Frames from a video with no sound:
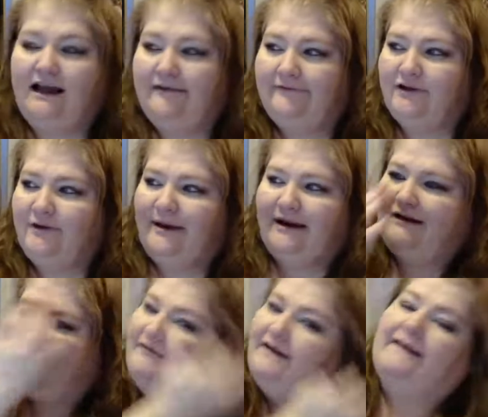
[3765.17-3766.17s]
I have to go back
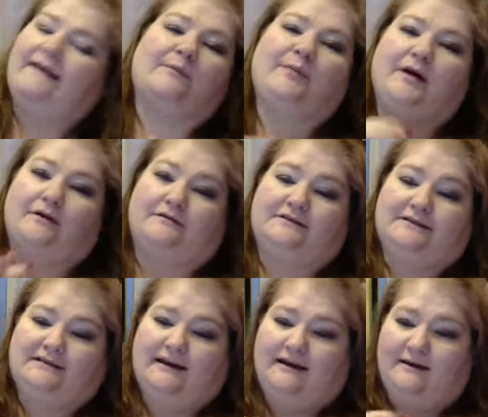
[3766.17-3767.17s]
and I'll find that
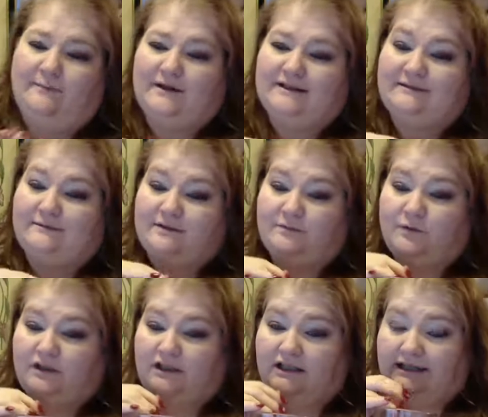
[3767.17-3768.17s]
post um, because there were some
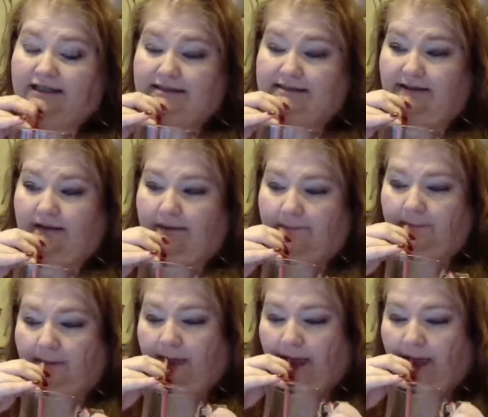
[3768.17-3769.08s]
really good ideas in there